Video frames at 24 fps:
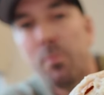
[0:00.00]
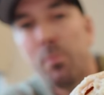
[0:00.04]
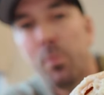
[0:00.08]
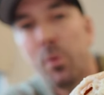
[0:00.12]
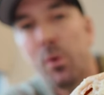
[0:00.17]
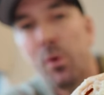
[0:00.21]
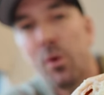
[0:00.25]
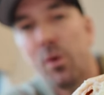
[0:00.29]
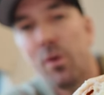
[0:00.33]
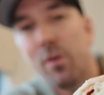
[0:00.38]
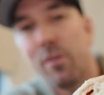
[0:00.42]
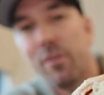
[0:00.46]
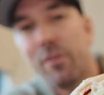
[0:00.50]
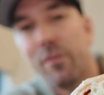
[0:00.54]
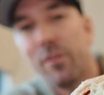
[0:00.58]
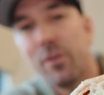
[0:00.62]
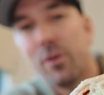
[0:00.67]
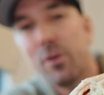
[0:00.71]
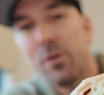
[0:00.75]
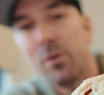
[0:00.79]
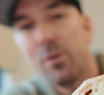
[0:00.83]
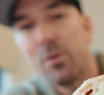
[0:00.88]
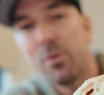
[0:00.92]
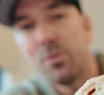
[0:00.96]

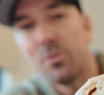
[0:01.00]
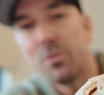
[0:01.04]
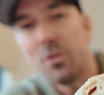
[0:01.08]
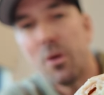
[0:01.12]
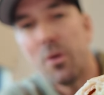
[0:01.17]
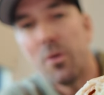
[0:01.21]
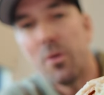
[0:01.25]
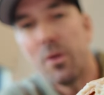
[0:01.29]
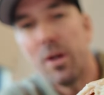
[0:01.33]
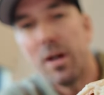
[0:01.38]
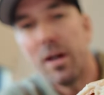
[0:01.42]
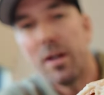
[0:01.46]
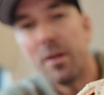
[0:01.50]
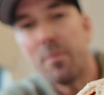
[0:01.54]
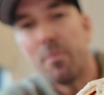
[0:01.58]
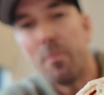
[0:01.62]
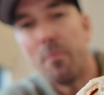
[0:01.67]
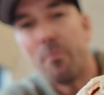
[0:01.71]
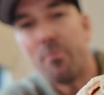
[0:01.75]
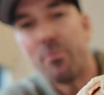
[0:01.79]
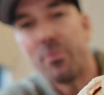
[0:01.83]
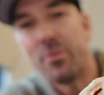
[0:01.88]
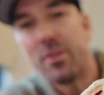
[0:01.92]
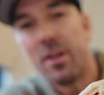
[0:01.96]
beautiful
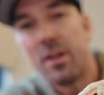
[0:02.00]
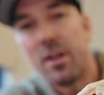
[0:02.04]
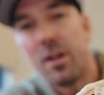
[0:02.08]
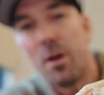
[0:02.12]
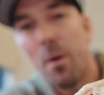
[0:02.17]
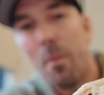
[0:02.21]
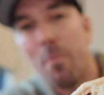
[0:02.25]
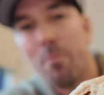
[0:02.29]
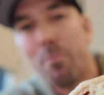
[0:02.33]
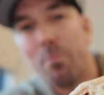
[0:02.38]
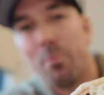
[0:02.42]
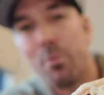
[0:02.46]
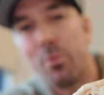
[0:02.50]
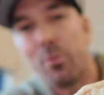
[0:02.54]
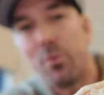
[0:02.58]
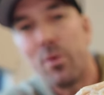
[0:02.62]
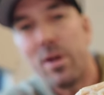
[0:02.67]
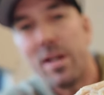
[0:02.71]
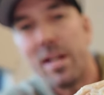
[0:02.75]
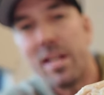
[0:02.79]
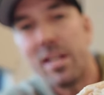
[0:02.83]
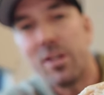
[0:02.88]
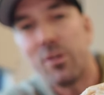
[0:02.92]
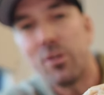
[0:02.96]
donut
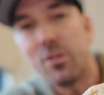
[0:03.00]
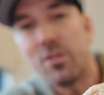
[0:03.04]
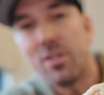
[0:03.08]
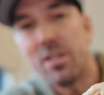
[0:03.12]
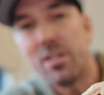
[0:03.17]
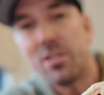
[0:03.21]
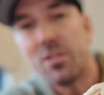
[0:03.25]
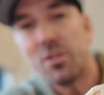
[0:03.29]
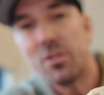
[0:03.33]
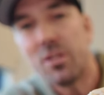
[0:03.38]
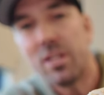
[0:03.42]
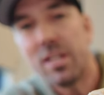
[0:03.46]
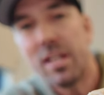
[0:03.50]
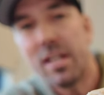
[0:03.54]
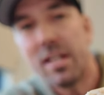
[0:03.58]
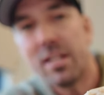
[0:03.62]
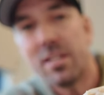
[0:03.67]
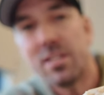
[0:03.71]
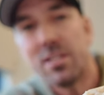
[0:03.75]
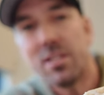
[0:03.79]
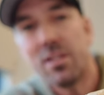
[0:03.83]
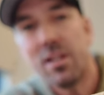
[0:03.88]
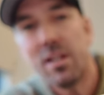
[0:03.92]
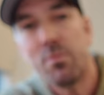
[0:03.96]
bready goodness on the
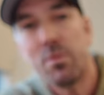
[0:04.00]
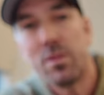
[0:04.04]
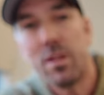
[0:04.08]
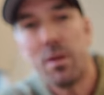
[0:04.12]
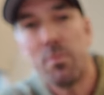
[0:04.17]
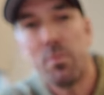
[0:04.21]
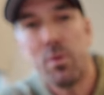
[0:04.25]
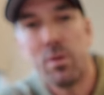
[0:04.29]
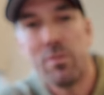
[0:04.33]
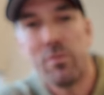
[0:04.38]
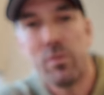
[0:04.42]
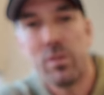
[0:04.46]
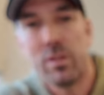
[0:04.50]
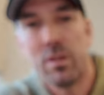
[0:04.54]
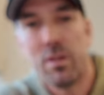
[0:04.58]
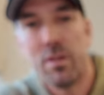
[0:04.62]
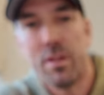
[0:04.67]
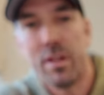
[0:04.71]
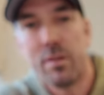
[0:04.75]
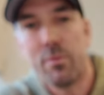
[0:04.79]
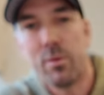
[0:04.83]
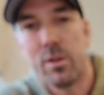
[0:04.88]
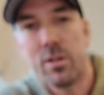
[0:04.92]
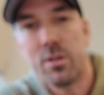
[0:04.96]
outside with that beautiful little
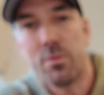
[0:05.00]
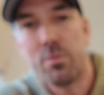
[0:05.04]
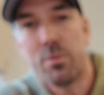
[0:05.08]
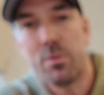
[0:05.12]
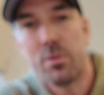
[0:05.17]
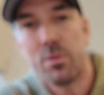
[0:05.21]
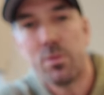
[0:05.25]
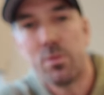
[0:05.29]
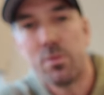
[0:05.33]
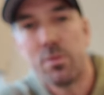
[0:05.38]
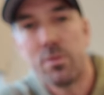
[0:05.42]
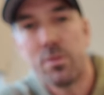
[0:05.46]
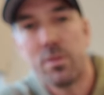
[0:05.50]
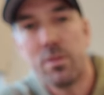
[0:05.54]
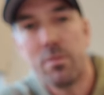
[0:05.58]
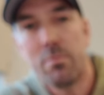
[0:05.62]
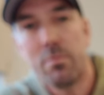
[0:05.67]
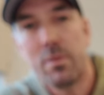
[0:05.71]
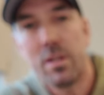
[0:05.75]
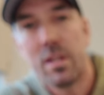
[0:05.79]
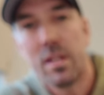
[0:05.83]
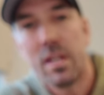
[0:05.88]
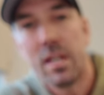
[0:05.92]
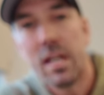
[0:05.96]
thing which you saw on
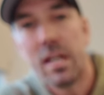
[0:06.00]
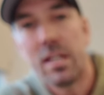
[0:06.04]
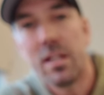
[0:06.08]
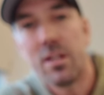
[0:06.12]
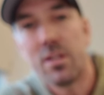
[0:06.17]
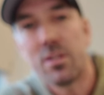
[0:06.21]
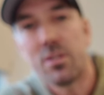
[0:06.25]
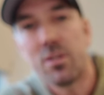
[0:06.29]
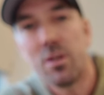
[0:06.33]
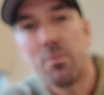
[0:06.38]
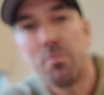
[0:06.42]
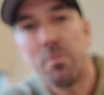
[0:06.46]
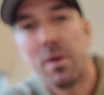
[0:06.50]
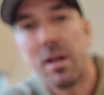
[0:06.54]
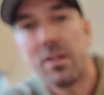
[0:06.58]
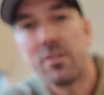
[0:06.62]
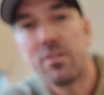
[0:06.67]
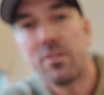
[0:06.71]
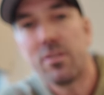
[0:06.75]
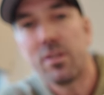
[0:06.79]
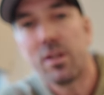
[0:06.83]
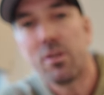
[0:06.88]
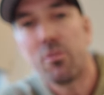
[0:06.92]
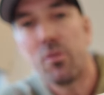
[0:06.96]
top, and then it's got
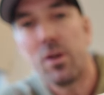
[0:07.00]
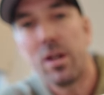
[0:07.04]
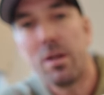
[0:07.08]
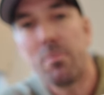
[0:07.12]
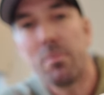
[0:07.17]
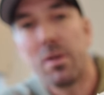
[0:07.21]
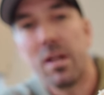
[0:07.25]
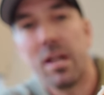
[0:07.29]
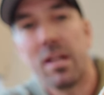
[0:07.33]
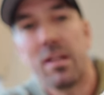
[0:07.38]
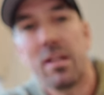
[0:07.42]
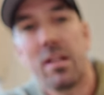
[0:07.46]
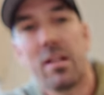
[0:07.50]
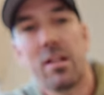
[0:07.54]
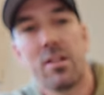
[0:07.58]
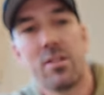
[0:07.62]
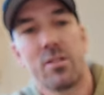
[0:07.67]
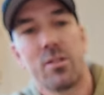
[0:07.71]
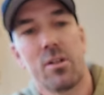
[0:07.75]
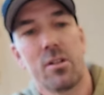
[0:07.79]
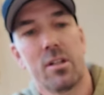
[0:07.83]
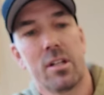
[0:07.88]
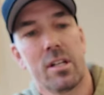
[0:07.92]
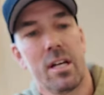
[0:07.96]
mountain of cream, and then
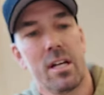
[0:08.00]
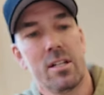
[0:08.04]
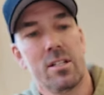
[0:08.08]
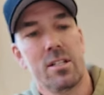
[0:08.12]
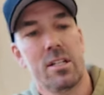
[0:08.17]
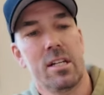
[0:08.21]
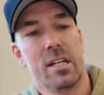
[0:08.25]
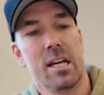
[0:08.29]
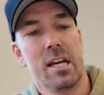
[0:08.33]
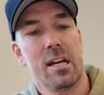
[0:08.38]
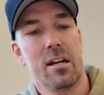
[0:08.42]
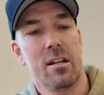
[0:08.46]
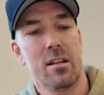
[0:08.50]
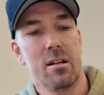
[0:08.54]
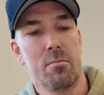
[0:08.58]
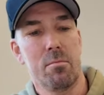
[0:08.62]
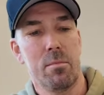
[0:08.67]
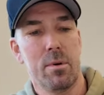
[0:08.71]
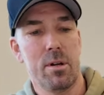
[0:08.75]
it's got the custard again in the